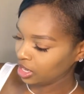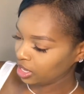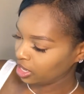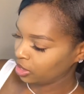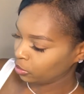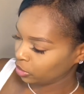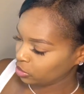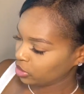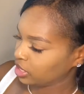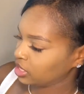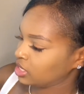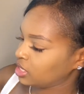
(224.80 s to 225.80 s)
and when you
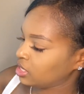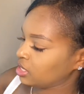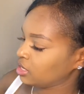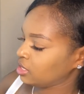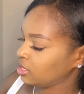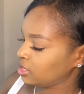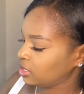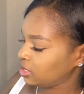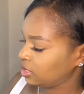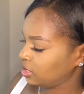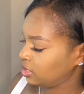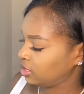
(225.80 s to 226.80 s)
get to
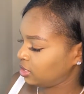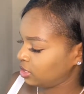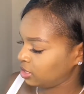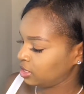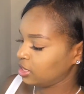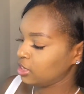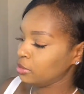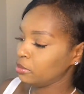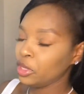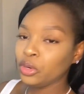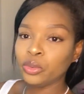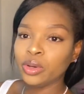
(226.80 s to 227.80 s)
the
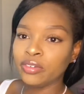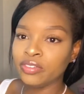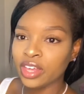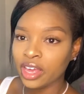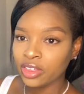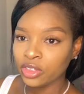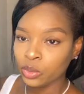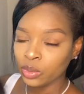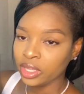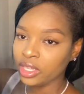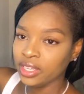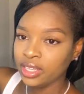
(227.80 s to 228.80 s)
middle of the
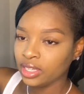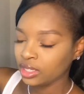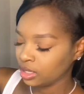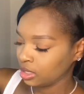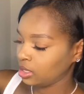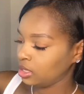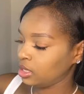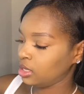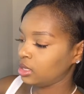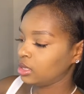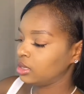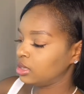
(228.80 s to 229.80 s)
wig,
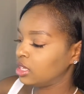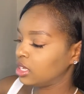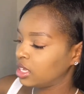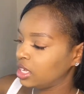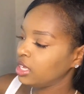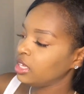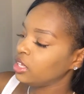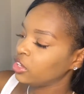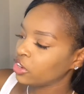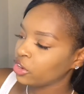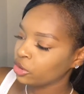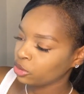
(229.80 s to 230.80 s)
the kinky
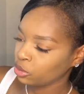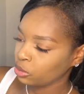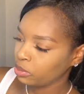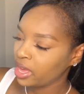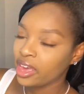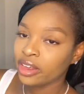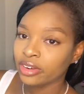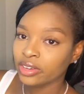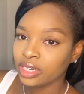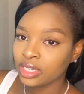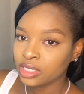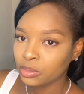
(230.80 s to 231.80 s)
curl pattern
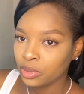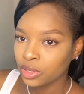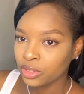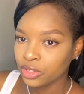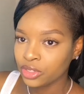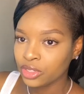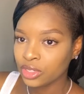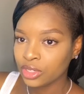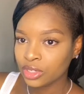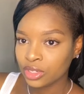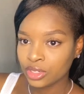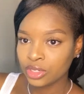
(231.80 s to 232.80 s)
disappears. So